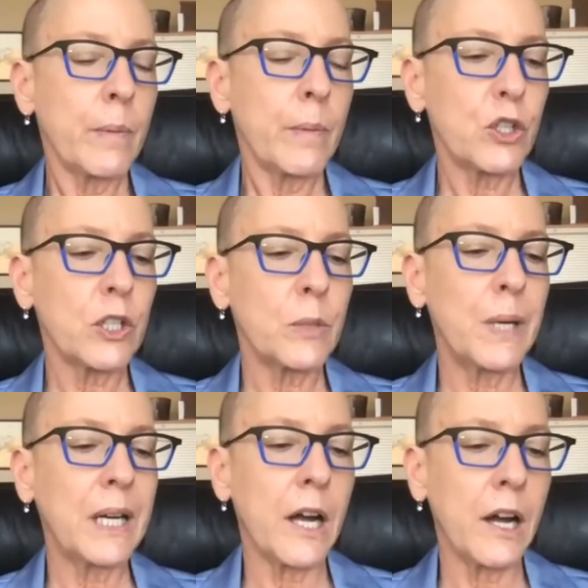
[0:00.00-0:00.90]
but just
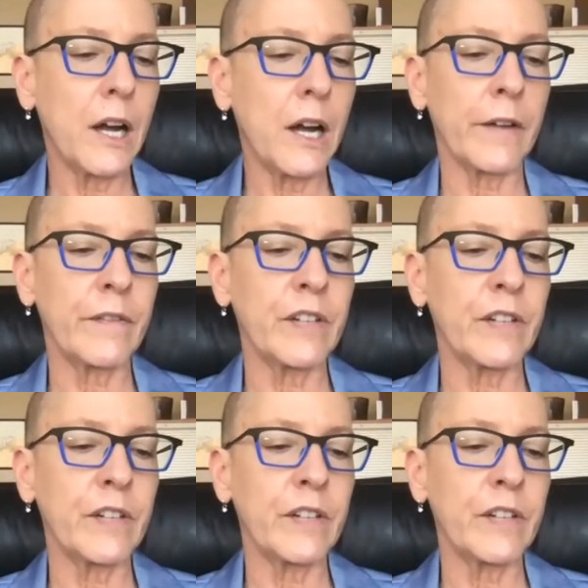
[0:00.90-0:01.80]
because
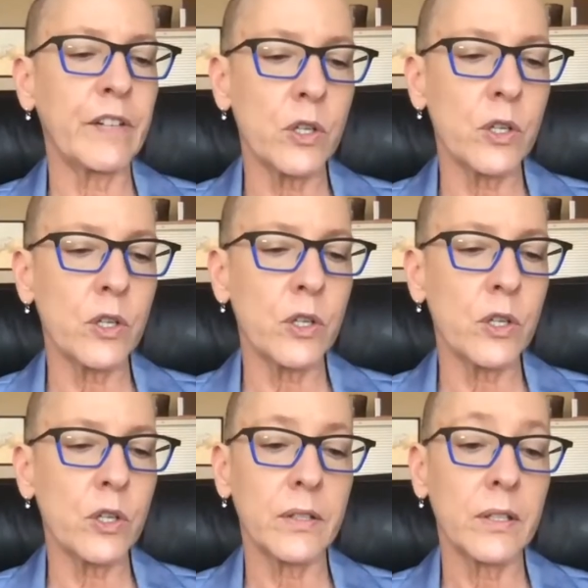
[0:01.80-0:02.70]
of its
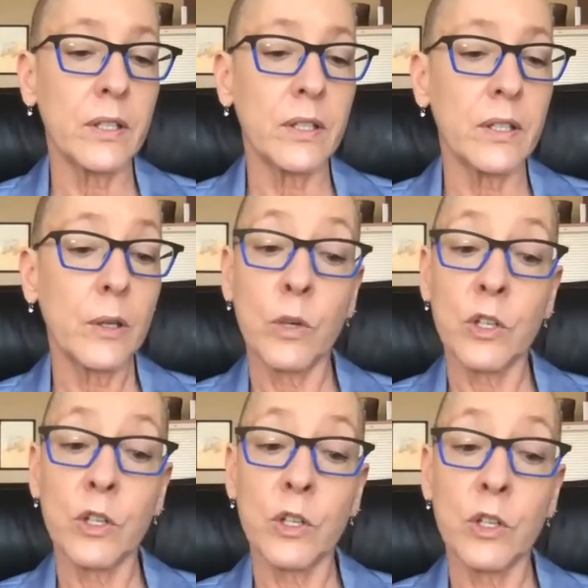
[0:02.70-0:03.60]
provisionalness,
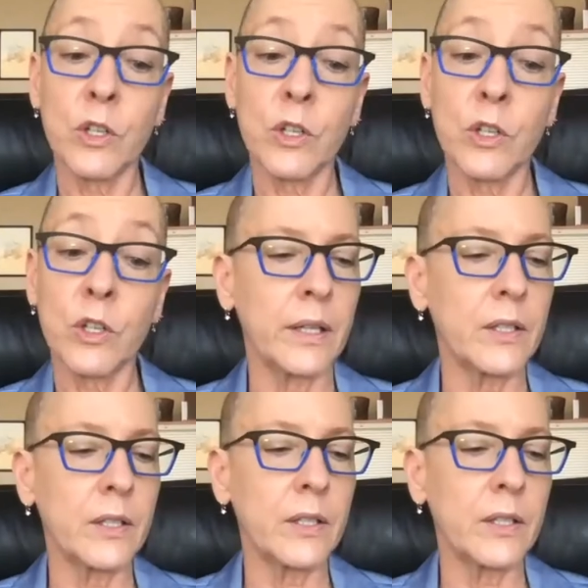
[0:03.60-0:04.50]
which it shares with
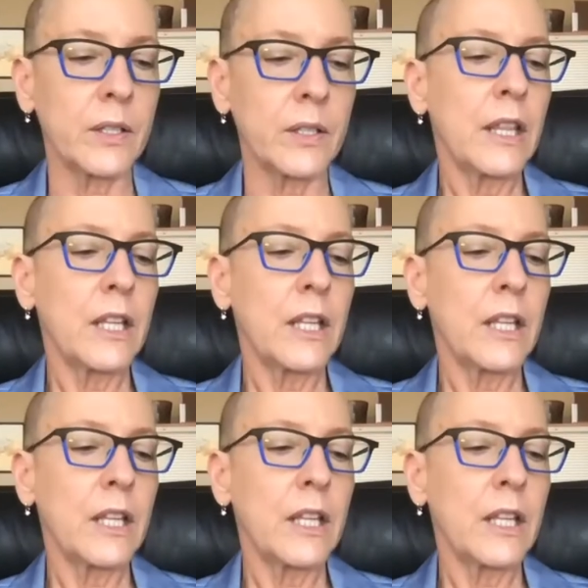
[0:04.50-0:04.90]
us,